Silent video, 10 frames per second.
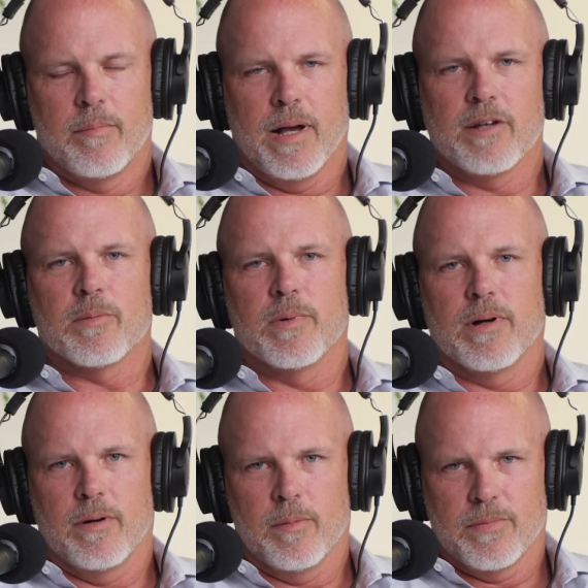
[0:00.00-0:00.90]
Patrick
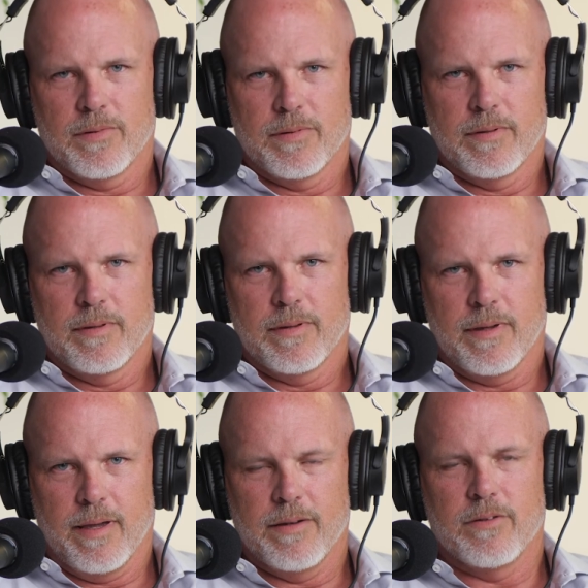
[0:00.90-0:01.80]
Mahomes
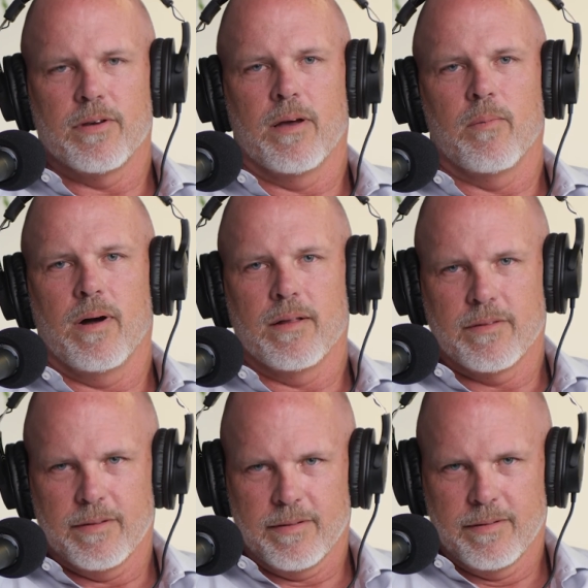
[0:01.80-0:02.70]
and Deshaun
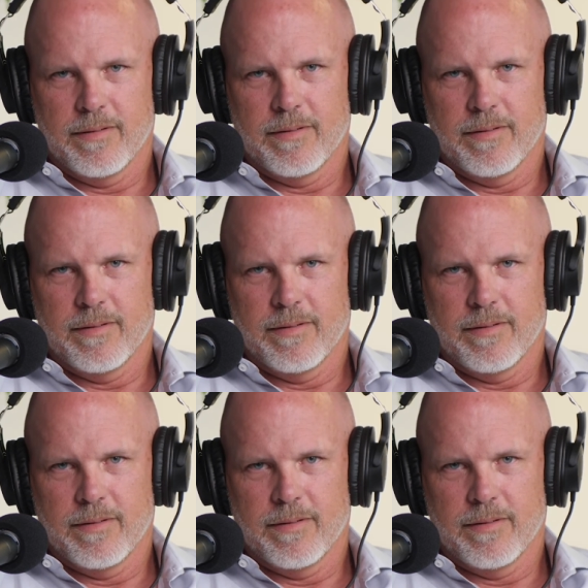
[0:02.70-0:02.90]
Watson.